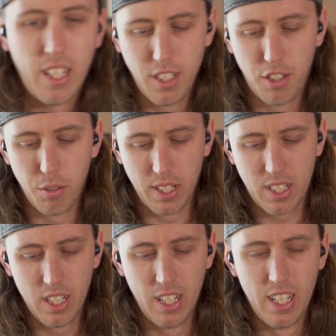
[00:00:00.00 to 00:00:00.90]
into
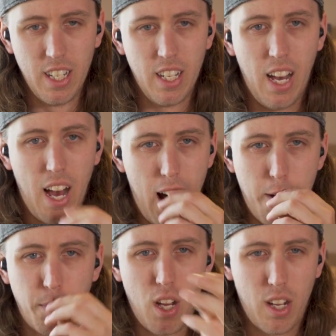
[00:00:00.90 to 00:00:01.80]
it,
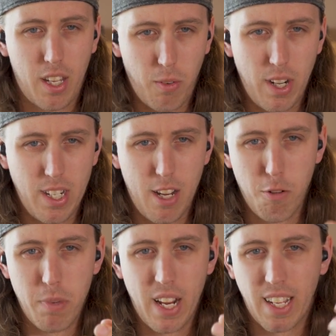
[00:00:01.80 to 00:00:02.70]
I'm talking right now,
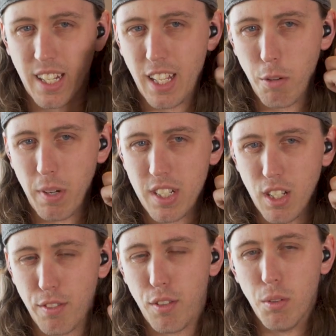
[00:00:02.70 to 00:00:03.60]
but I can hear
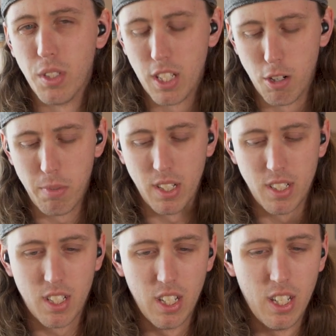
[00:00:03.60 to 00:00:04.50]
myself through the
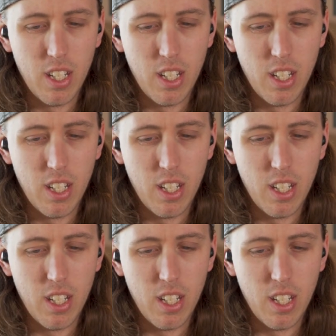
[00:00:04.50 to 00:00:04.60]
earbuds.